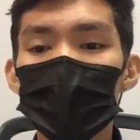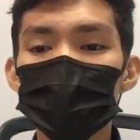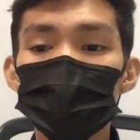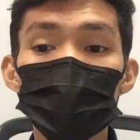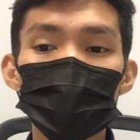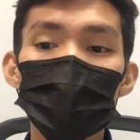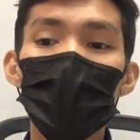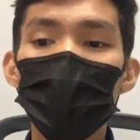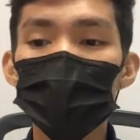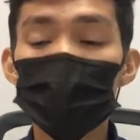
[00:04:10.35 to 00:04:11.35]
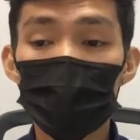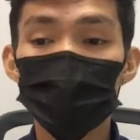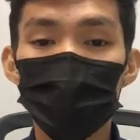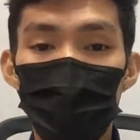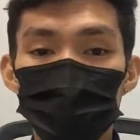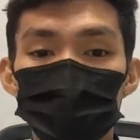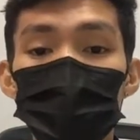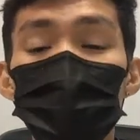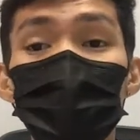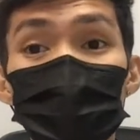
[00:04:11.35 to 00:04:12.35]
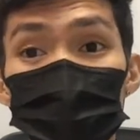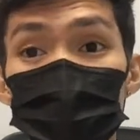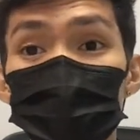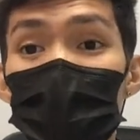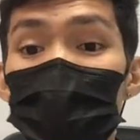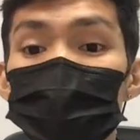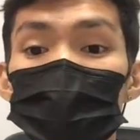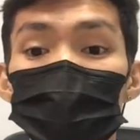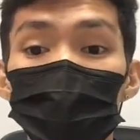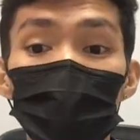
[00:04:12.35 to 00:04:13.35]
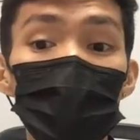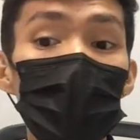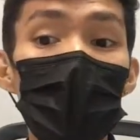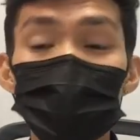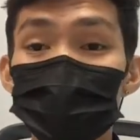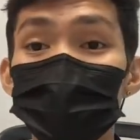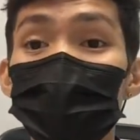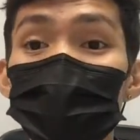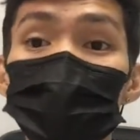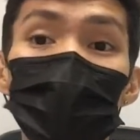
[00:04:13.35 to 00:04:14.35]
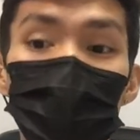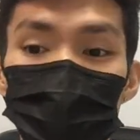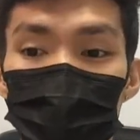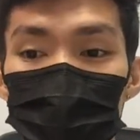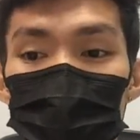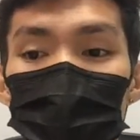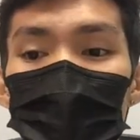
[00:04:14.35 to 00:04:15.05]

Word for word: soot, and other pollutants we release into the atmosphere act like a blanket,